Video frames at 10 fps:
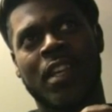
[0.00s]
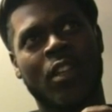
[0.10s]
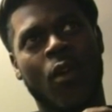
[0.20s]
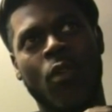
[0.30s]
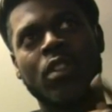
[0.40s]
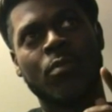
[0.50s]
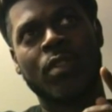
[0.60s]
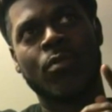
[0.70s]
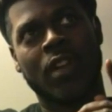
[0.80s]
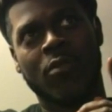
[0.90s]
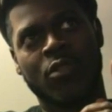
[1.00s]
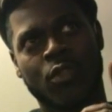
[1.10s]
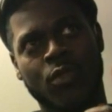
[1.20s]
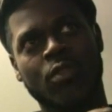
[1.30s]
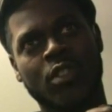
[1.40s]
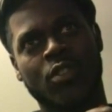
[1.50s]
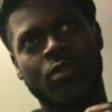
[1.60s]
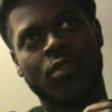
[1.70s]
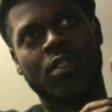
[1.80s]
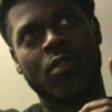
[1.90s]
And the only people that
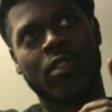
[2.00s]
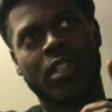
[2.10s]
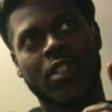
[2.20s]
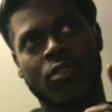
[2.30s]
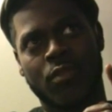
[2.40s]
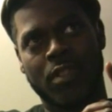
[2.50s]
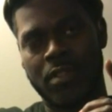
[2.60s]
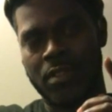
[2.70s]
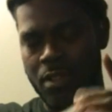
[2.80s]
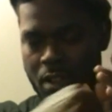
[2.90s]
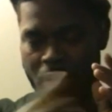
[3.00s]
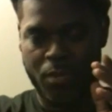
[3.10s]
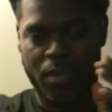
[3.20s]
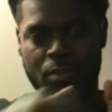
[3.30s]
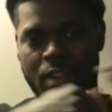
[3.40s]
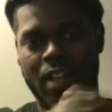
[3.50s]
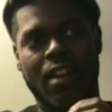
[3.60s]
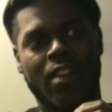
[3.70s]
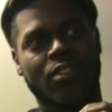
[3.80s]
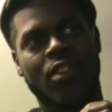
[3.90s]
truly know the history are the people
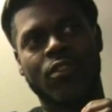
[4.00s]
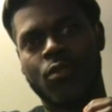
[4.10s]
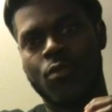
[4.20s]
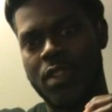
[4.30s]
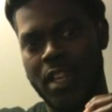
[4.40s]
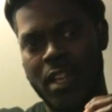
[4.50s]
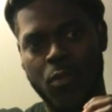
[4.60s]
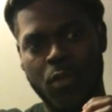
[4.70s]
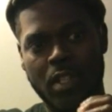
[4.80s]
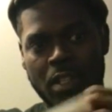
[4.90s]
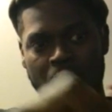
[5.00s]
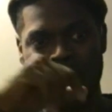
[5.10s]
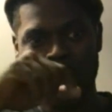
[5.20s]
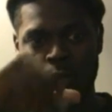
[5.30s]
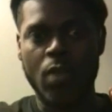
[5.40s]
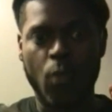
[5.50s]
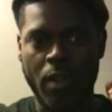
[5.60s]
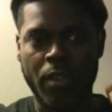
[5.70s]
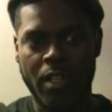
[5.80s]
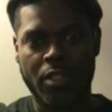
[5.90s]
like ourselves who were there. We
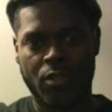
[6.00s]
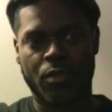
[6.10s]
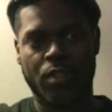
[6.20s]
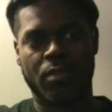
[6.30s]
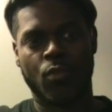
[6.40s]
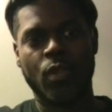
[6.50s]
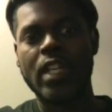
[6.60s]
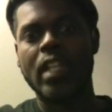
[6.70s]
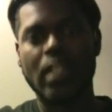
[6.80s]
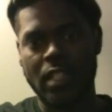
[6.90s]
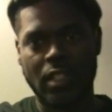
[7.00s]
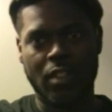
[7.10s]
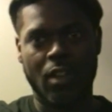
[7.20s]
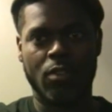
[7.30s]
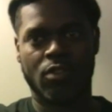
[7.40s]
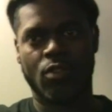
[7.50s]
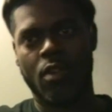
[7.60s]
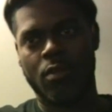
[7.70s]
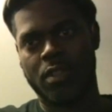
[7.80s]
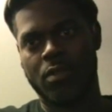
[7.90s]
were the history. We need to tell the
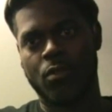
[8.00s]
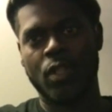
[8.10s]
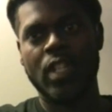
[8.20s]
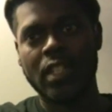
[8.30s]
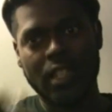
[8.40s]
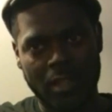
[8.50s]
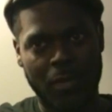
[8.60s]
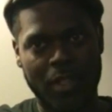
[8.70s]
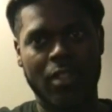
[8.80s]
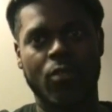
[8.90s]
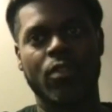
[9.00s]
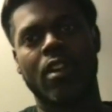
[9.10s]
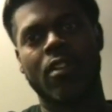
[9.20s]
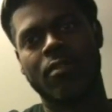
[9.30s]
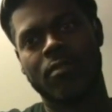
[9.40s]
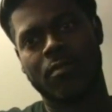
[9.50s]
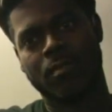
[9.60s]
story. We need to be the griot.